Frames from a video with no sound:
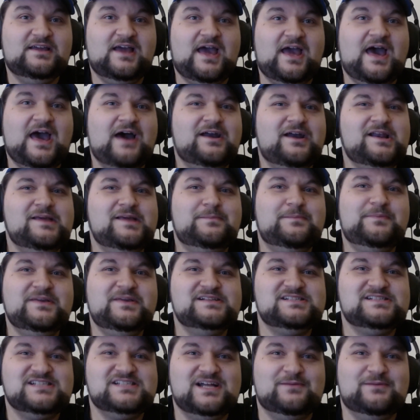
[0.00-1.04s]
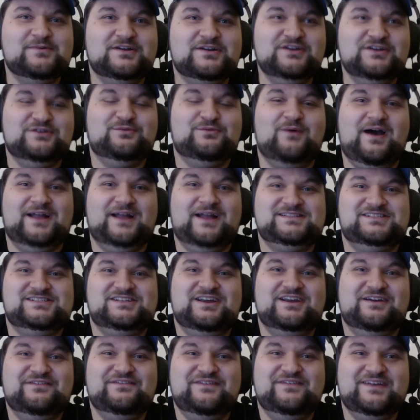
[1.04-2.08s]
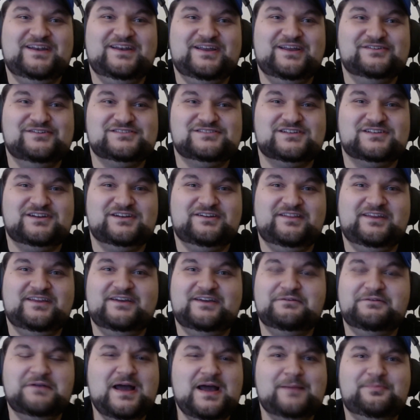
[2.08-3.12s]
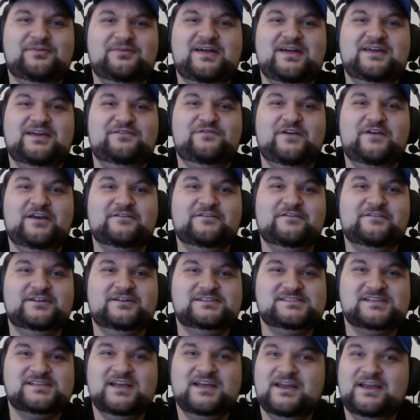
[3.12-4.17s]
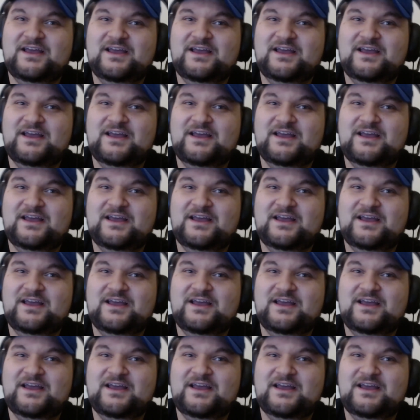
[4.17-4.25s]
how do you beat someone who watched our videos earlier? We're not playing favorites.